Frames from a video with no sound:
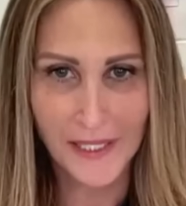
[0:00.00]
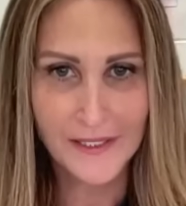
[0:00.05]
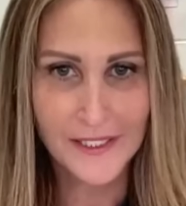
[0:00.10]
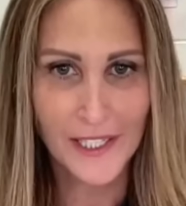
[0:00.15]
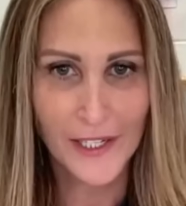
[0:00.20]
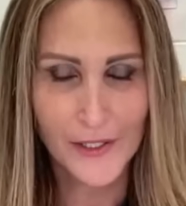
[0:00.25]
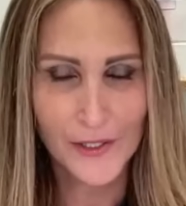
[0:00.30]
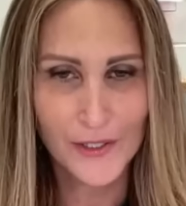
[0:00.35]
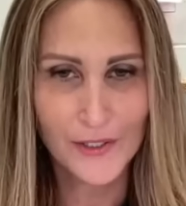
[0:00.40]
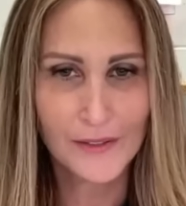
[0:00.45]

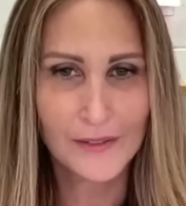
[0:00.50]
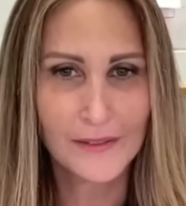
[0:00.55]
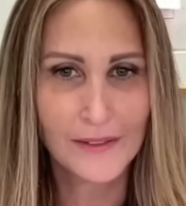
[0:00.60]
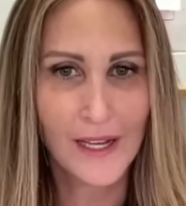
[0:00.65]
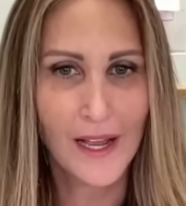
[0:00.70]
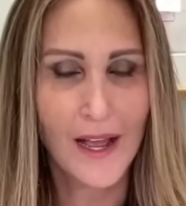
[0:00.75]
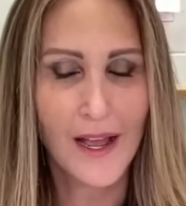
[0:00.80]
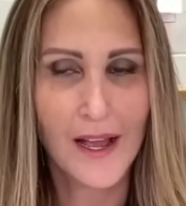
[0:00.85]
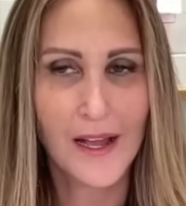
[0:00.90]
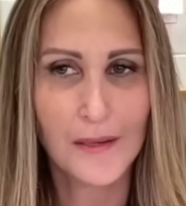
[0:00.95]
forward,
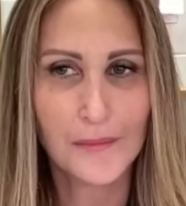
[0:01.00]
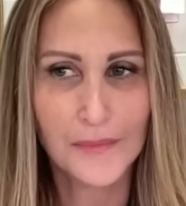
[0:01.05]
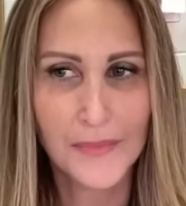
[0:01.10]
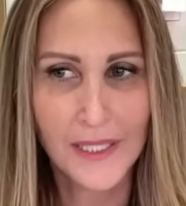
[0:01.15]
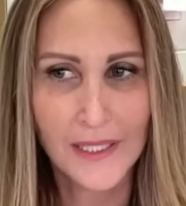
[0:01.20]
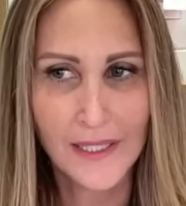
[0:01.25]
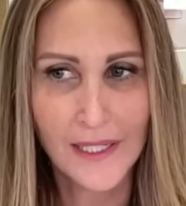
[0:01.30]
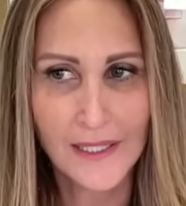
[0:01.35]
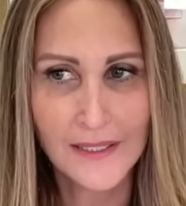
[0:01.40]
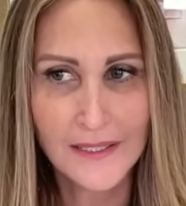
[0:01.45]
Stephanie couldn't
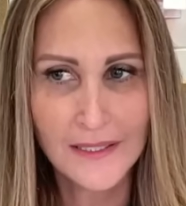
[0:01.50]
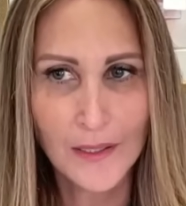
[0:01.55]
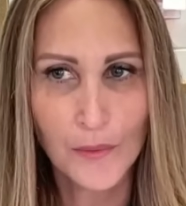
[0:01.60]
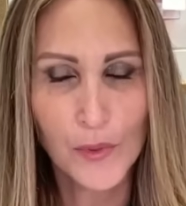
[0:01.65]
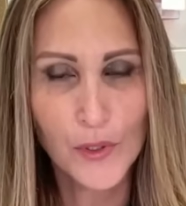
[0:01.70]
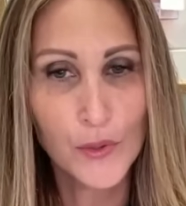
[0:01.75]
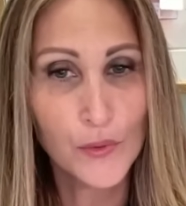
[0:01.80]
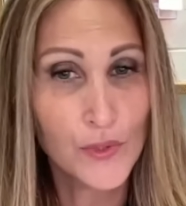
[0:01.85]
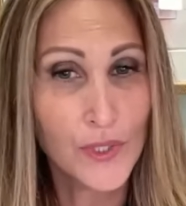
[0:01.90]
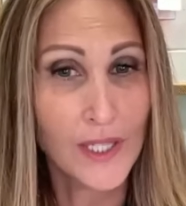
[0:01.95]
fully
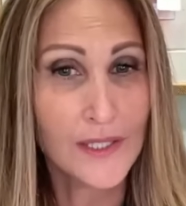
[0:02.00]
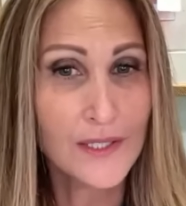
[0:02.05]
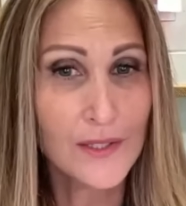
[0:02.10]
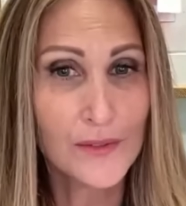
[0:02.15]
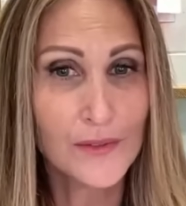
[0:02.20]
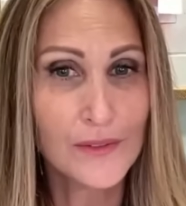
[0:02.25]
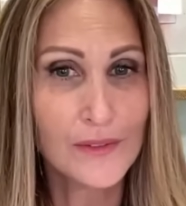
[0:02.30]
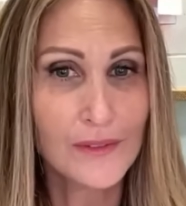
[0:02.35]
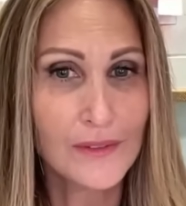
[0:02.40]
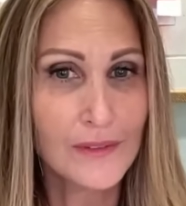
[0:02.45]
disentangle
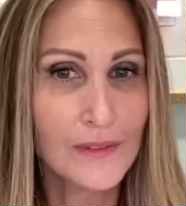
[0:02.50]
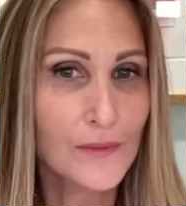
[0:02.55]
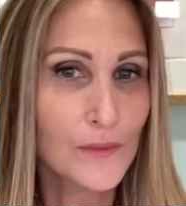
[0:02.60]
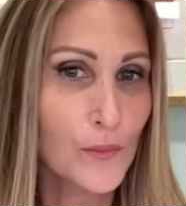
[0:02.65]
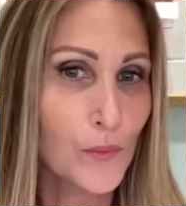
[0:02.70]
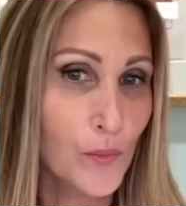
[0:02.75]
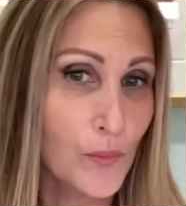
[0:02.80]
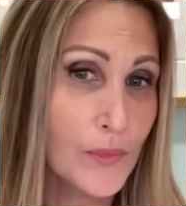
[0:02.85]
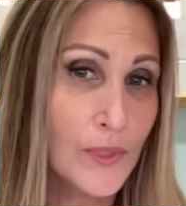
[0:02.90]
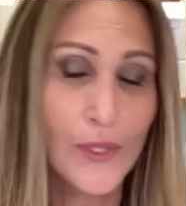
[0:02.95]
herself
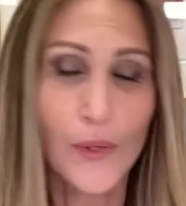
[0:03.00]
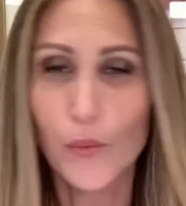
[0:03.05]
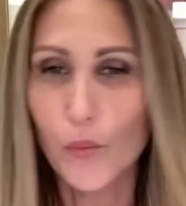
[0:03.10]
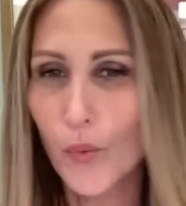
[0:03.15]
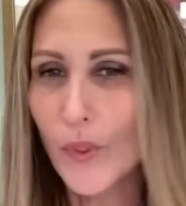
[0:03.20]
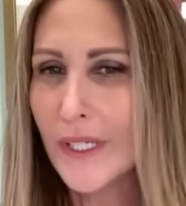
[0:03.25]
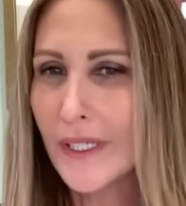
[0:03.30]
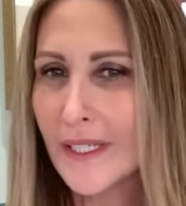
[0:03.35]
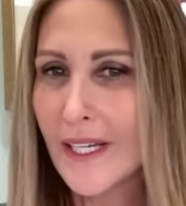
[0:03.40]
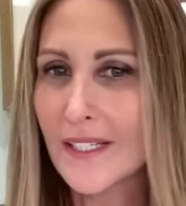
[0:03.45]
from the
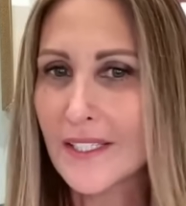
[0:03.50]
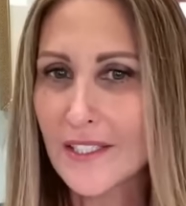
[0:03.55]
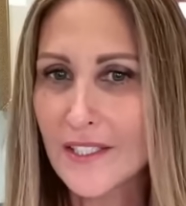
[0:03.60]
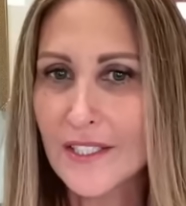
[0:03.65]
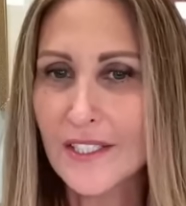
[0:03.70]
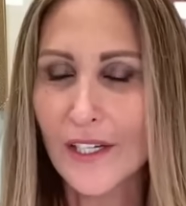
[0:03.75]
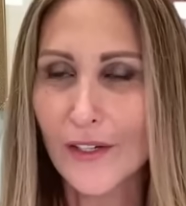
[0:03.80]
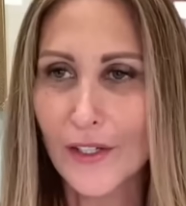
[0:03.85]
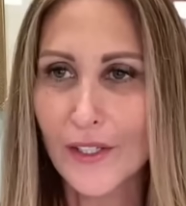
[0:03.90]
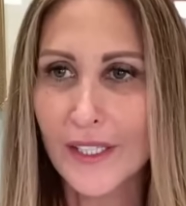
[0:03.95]
legacy of her
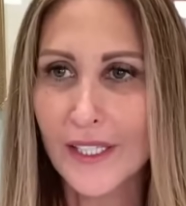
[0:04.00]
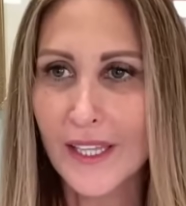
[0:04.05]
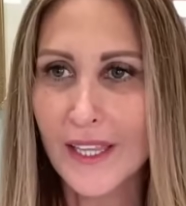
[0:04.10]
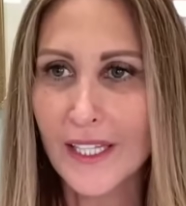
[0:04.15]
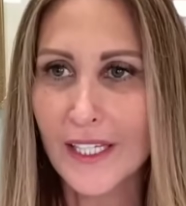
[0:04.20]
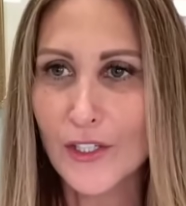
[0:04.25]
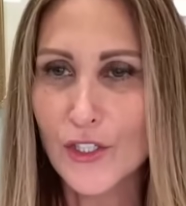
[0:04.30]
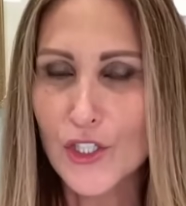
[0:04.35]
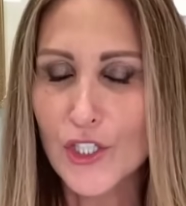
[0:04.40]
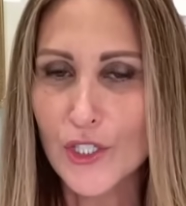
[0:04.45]

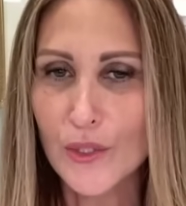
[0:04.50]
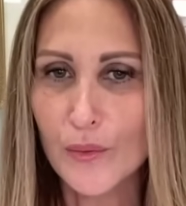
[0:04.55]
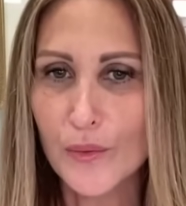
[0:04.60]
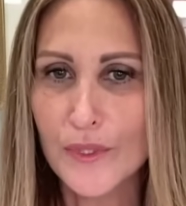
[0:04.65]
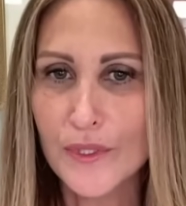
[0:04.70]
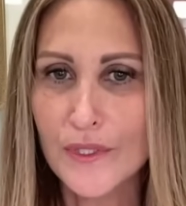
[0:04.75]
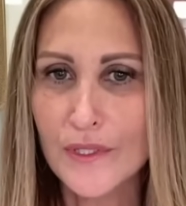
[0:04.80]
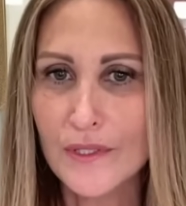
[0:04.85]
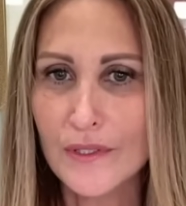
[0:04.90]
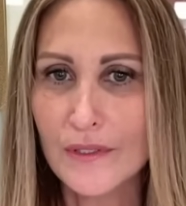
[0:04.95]
relationship with
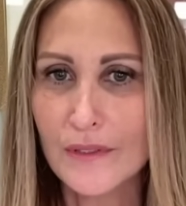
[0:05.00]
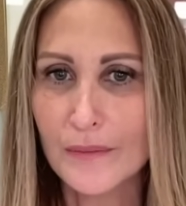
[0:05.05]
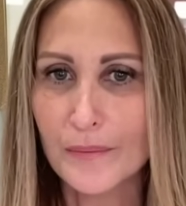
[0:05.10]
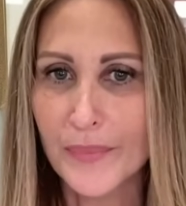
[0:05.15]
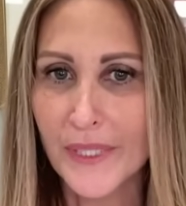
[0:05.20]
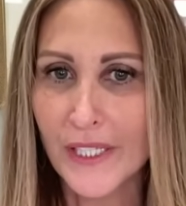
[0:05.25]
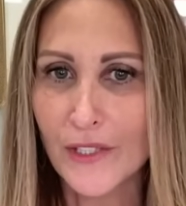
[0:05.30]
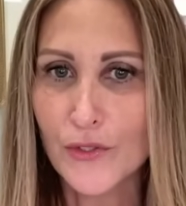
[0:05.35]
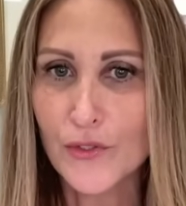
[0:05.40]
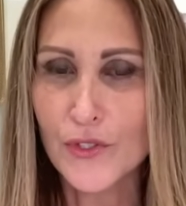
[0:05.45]
Melania.
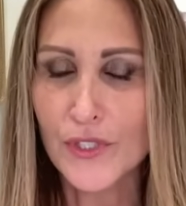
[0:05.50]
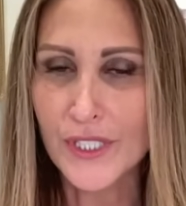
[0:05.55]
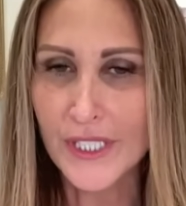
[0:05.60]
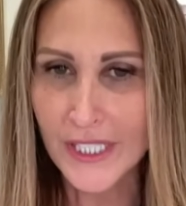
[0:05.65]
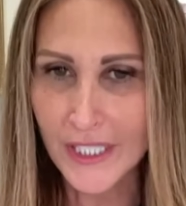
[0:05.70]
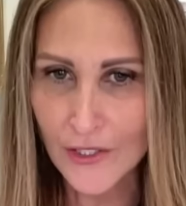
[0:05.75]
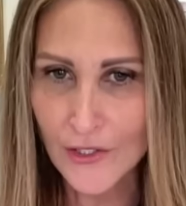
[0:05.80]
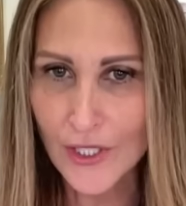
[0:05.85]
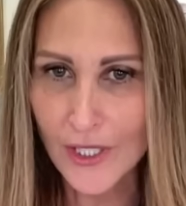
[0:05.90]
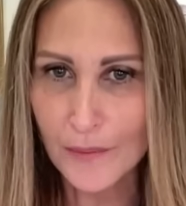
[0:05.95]
It
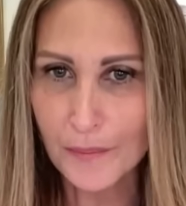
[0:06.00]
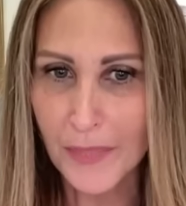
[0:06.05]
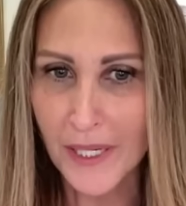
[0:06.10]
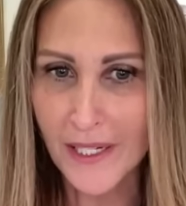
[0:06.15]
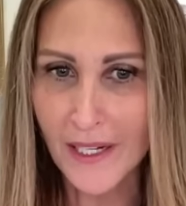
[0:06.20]
wasn't just